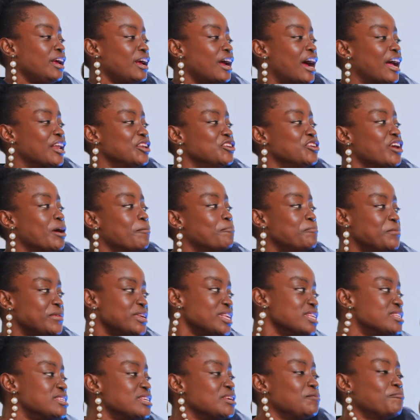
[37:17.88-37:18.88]
and you are
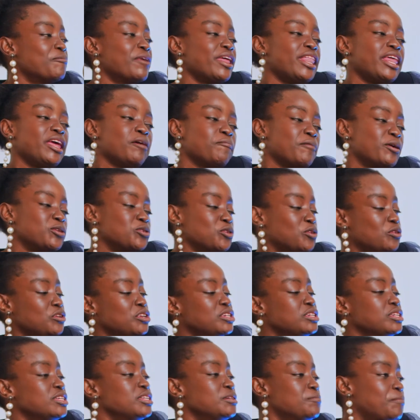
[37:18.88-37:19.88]
being seen by the
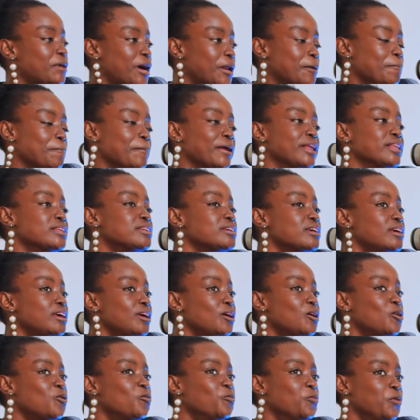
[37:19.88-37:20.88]
hematology department,
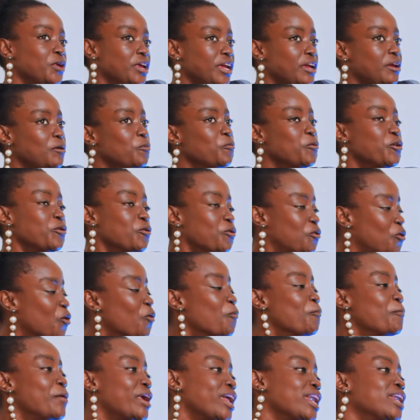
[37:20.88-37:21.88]
we
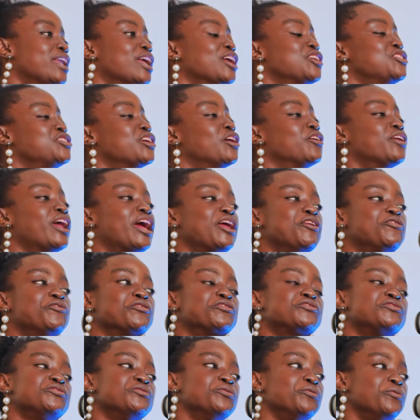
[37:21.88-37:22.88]
recommend that you're on
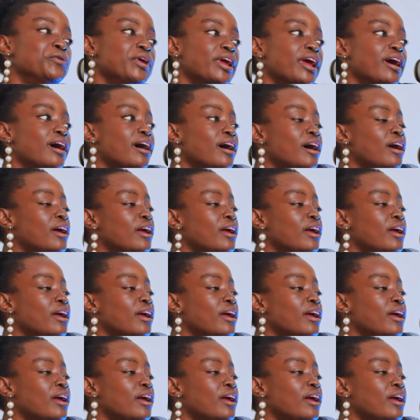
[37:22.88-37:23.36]
hydroxyurea.